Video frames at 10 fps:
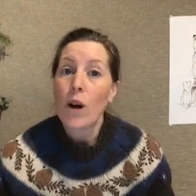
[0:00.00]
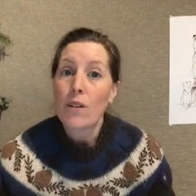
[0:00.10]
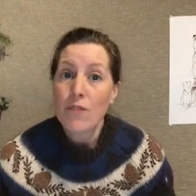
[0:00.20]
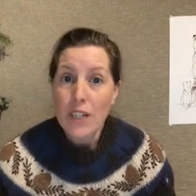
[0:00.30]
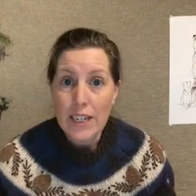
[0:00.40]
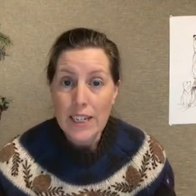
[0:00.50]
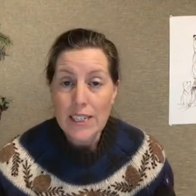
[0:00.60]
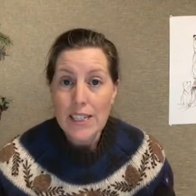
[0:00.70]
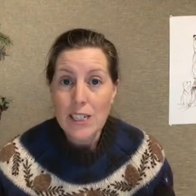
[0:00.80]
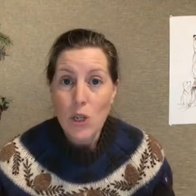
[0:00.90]
what
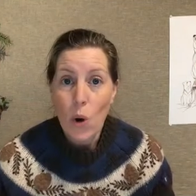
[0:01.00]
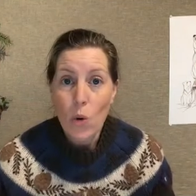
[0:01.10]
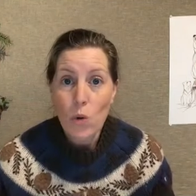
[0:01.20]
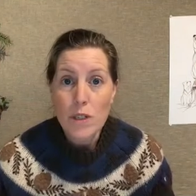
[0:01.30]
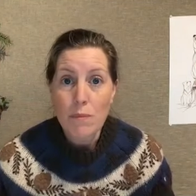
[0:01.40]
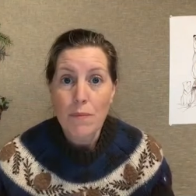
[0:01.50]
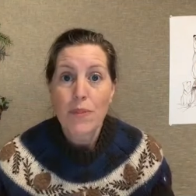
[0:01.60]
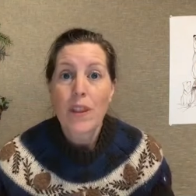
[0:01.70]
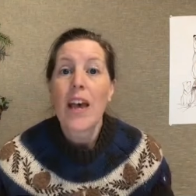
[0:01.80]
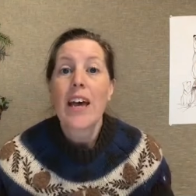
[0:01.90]
Finnegas had told him
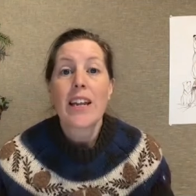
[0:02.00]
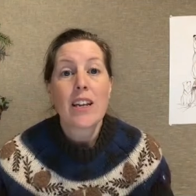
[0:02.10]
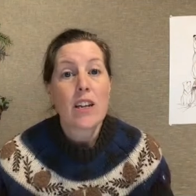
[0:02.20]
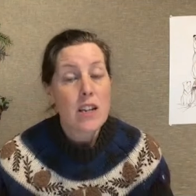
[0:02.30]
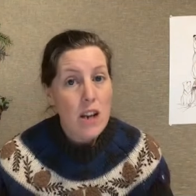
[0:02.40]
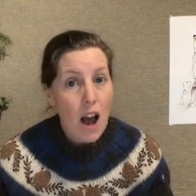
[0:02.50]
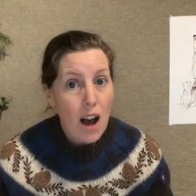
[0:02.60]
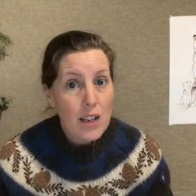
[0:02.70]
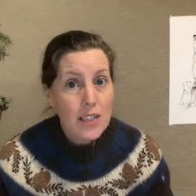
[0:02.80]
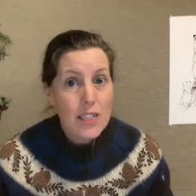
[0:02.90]

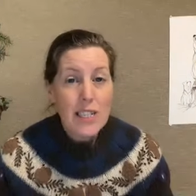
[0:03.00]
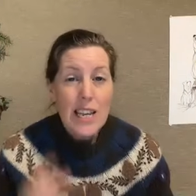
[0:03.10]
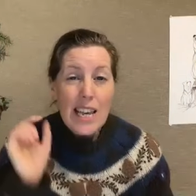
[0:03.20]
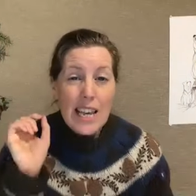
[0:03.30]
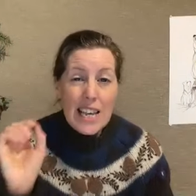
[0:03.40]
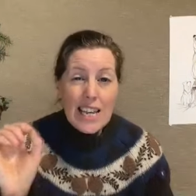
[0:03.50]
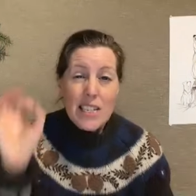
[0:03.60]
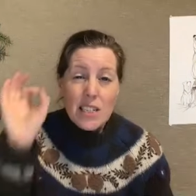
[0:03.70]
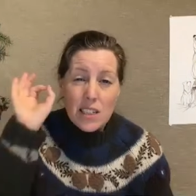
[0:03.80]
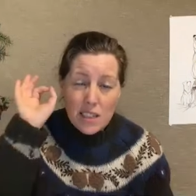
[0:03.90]
not to
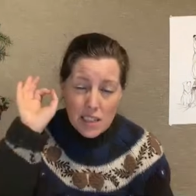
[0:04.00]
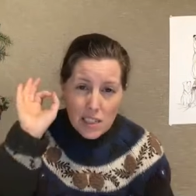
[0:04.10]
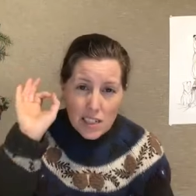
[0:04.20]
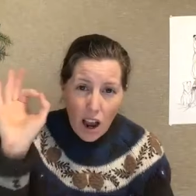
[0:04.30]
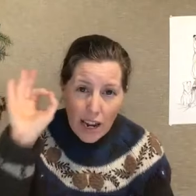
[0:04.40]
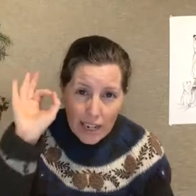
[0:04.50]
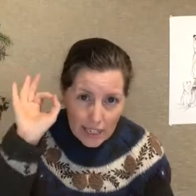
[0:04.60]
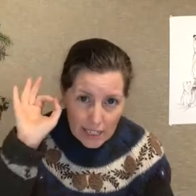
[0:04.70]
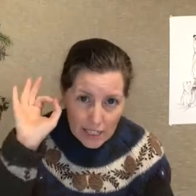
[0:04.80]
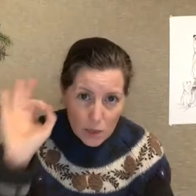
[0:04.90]
eat the
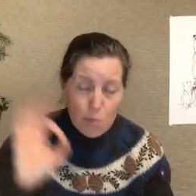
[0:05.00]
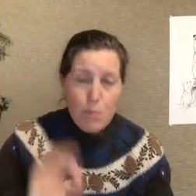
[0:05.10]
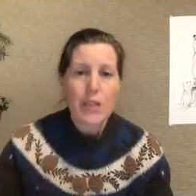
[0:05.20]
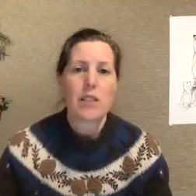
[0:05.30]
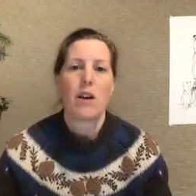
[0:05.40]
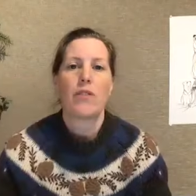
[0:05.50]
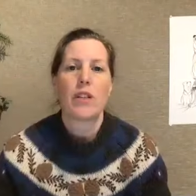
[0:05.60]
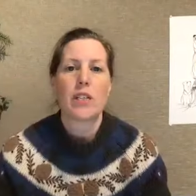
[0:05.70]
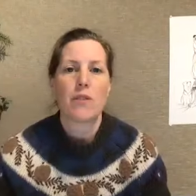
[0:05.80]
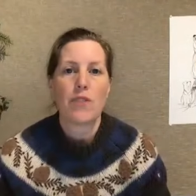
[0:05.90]
tiniest bit of
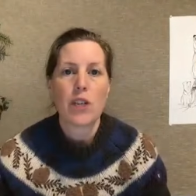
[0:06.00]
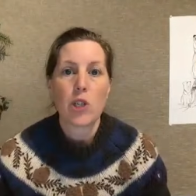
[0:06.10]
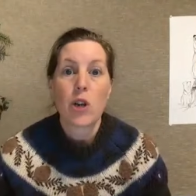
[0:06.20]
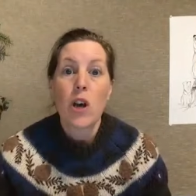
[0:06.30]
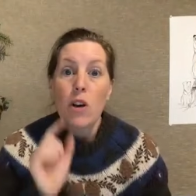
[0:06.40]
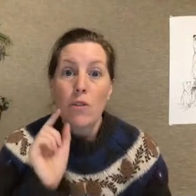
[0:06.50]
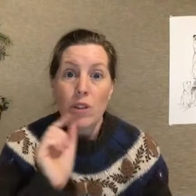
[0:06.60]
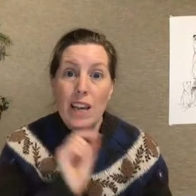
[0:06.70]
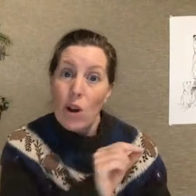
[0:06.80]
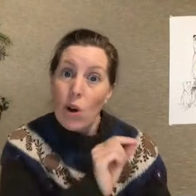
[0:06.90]
this fish, for
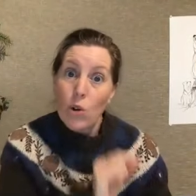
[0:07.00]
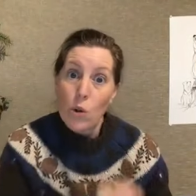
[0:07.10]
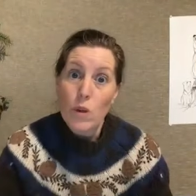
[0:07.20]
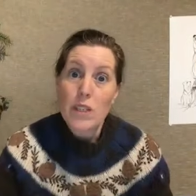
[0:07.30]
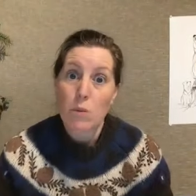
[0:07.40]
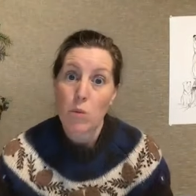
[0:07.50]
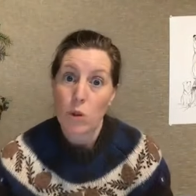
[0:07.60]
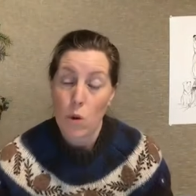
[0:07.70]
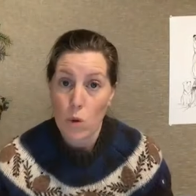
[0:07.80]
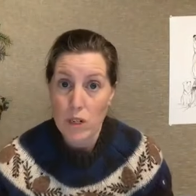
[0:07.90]
then all the wisdom
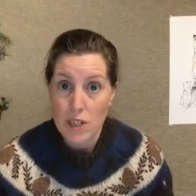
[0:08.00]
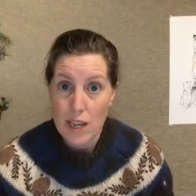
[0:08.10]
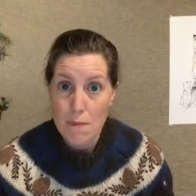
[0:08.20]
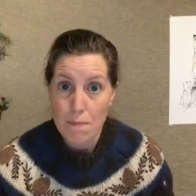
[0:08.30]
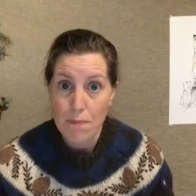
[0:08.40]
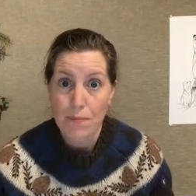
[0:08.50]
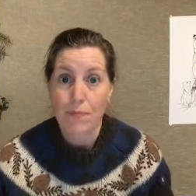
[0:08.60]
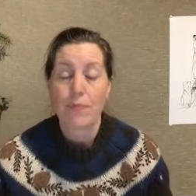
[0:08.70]
would go into him.